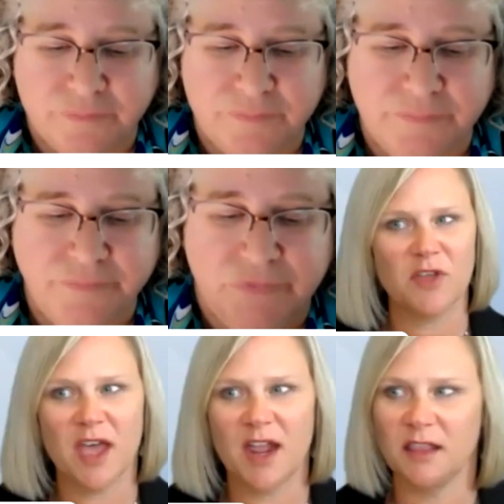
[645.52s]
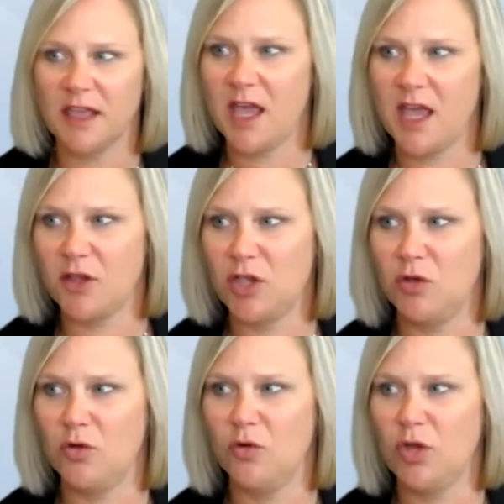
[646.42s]
I love that. I like how
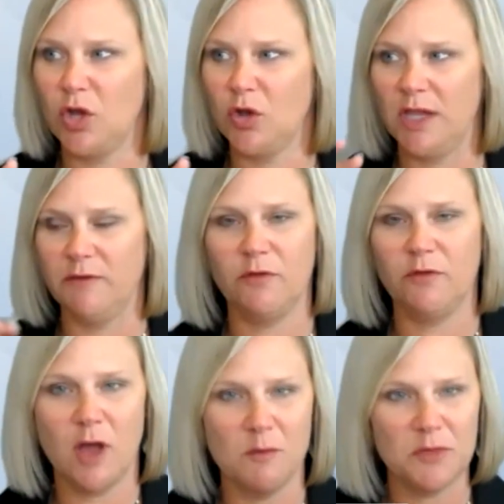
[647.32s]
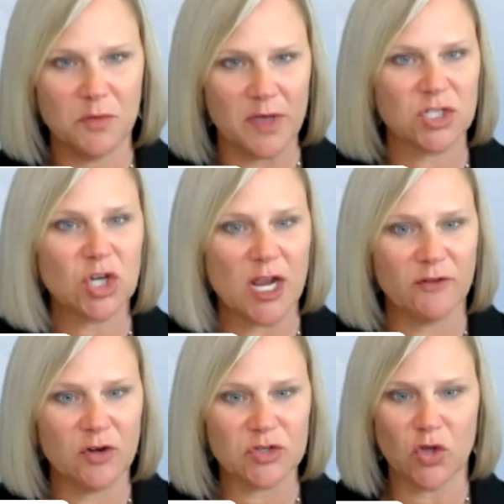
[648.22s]
even from the bus
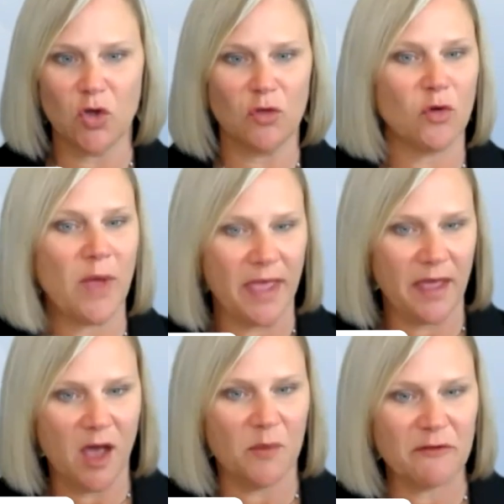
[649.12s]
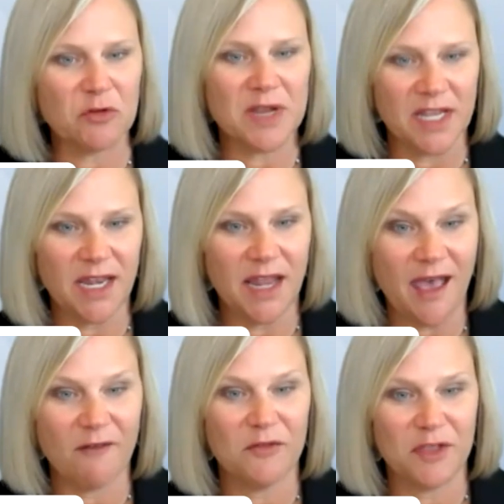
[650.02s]
drivers all the way up, everybody can
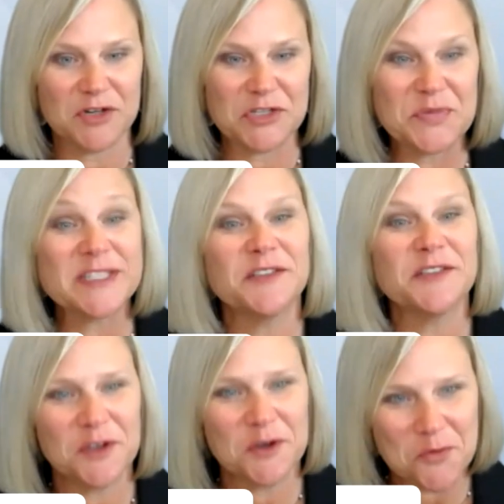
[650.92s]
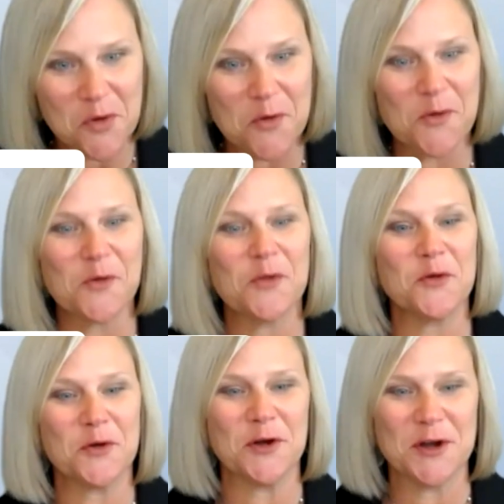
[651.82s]
have their specific role
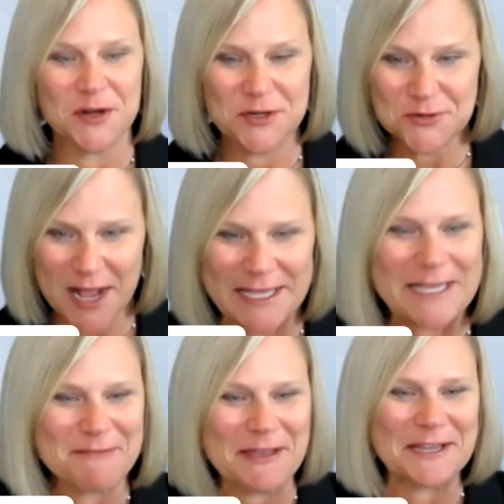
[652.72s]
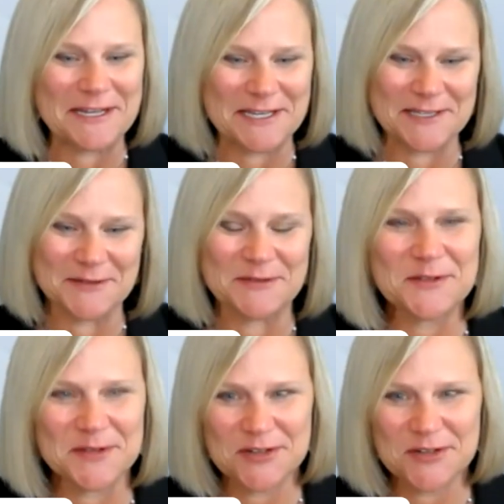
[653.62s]
or tracking mechanism
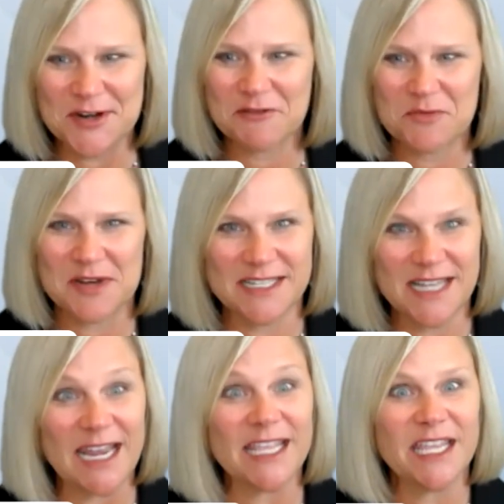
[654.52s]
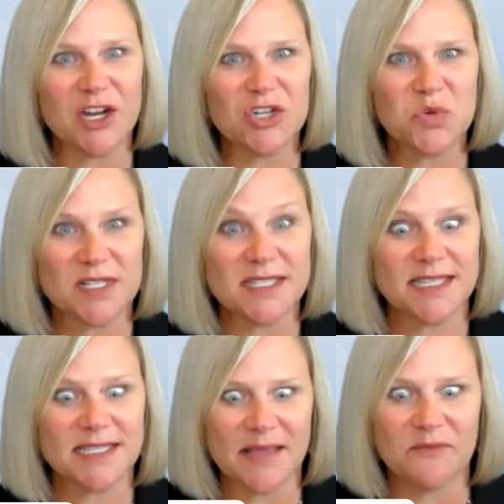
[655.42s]
to ensure everybody's kind of geared towards the
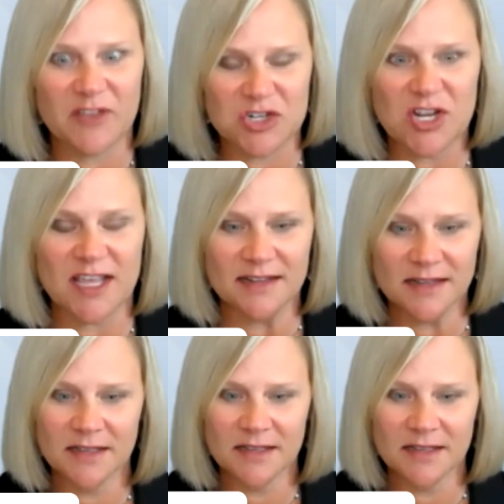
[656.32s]
same vision.